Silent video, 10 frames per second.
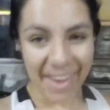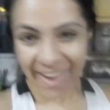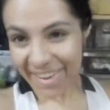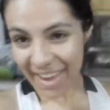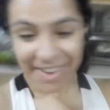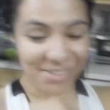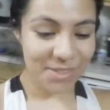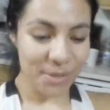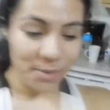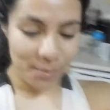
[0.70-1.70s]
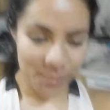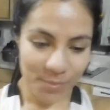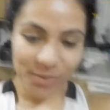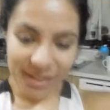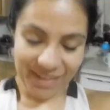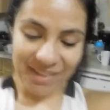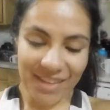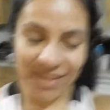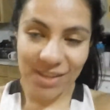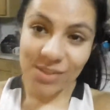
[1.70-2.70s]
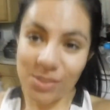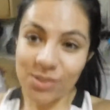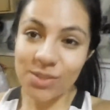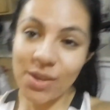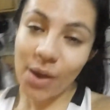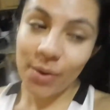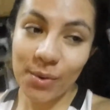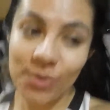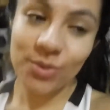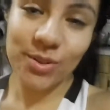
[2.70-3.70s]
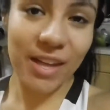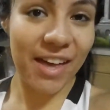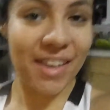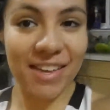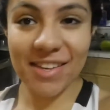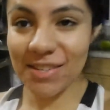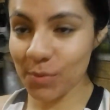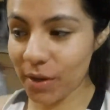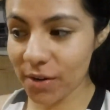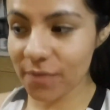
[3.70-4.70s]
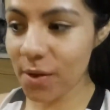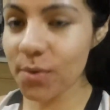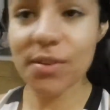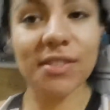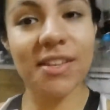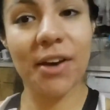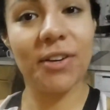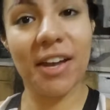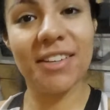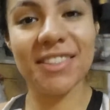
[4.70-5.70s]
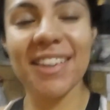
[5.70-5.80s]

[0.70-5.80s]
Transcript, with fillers: Hey guys, good morning. So, today is one of those Saturdays.